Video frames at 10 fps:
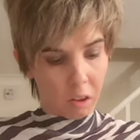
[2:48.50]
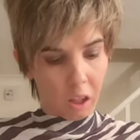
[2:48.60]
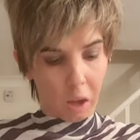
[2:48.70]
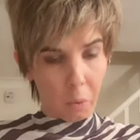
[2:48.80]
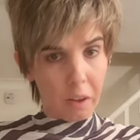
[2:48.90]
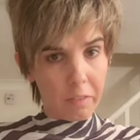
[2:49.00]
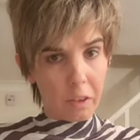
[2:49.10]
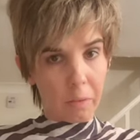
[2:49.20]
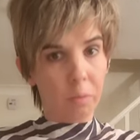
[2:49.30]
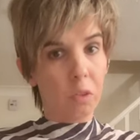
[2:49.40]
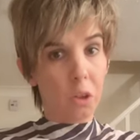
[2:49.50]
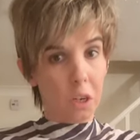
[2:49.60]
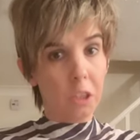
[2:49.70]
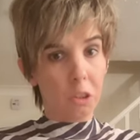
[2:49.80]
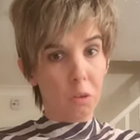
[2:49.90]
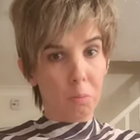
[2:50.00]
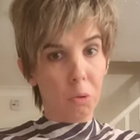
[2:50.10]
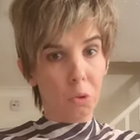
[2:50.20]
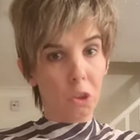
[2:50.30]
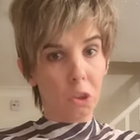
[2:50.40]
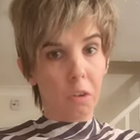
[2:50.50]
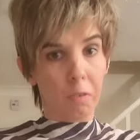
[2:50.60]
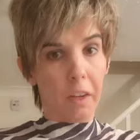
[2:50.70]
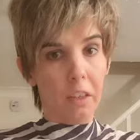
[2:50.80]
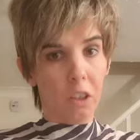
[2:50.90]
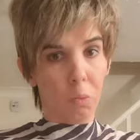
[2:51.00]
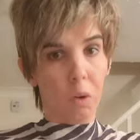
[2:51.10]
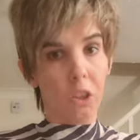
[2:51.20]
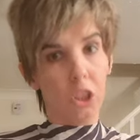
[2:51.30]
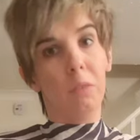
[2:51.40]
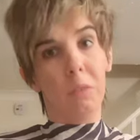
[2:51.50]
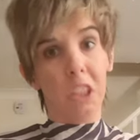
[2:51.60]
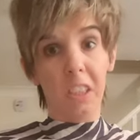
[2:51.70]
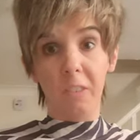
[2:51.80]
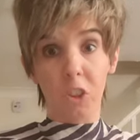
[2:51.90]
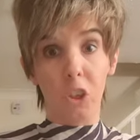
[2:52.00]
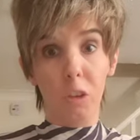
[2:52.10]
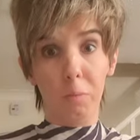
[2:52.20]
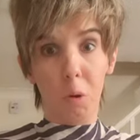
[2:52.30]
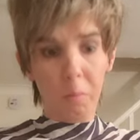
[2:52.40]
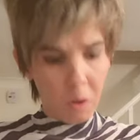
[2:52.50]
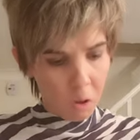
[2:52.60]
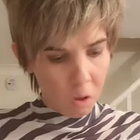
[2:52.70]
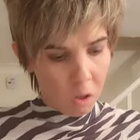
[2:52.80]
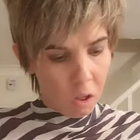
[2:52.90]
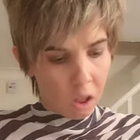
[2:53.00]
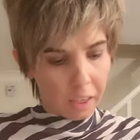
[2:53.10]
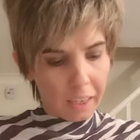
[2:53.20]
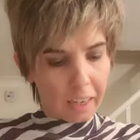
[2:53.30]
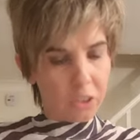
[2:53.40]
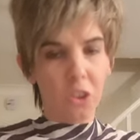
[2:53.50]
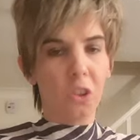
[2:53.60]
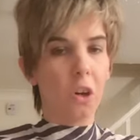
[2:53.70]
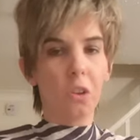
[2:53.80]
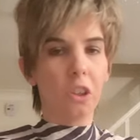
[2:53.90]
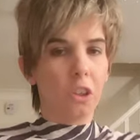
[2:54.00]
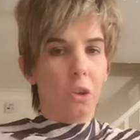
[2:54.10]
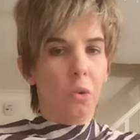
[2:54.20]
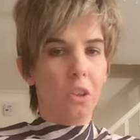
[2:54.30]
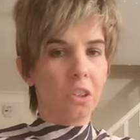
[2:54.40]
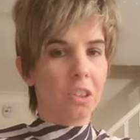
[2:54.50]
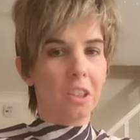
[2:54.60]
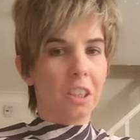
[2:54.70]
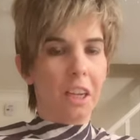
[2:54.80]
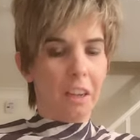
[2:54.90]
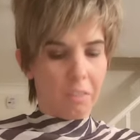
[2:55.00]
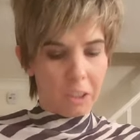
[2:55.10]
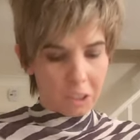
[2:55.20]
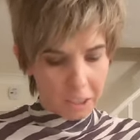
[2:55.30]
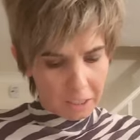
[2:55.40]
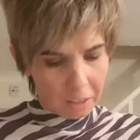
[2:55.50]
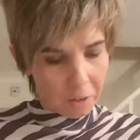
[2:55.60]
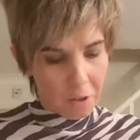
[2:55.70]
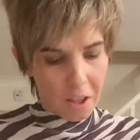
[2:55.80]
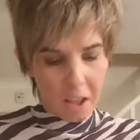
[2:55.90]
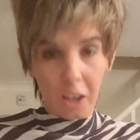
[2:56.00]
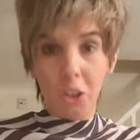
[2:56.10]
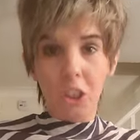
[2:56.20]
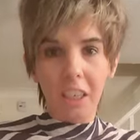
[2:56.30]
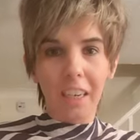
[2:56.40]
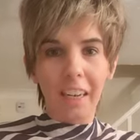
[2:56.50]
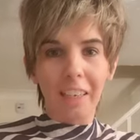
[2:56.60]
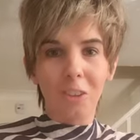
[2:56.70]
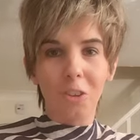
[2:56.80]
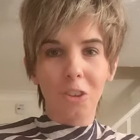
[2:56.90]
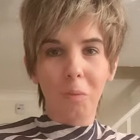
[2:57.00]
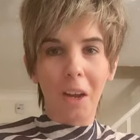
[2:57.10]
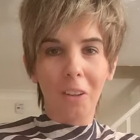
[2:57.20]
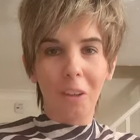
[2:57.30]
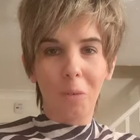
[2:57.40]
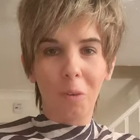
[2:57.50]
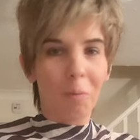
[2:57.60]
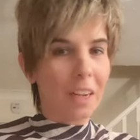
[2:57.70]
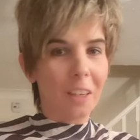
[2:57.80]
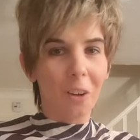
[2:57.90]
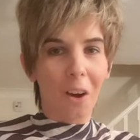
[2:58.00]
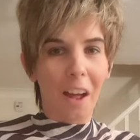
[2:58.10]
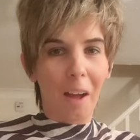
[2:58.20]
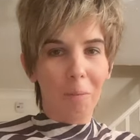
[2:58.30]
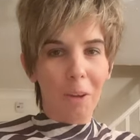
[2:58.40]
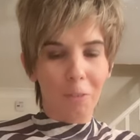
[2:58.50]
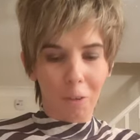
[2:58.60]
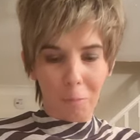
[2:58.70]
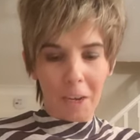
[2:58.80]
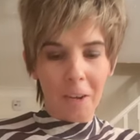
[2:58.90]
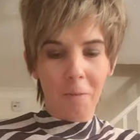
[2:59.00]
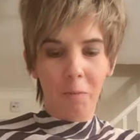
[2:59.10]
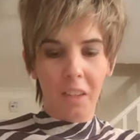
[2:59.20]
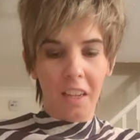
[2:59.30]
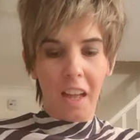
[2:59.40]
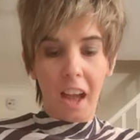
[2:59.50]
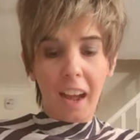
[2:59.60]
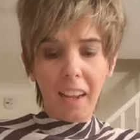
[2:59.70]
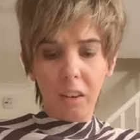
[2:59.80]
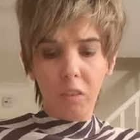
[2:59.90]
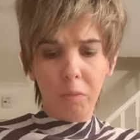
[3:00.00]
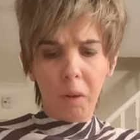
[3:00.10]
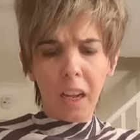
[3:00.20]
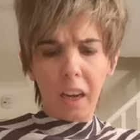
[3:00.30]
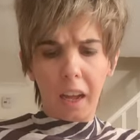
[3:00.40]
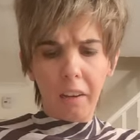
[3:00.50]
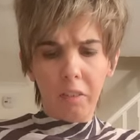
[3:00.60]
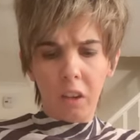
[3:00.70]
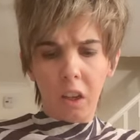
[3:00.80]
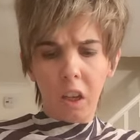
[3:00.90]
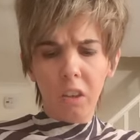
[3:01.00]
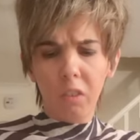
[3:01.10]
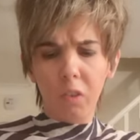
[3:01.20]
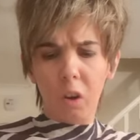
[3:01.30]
However, the little pooch is offended when Jimmy sniffs her bum. He hasn't got the coolness that I have, you see. A cheeky little smile that will make your heart melt for me. I love my life, and of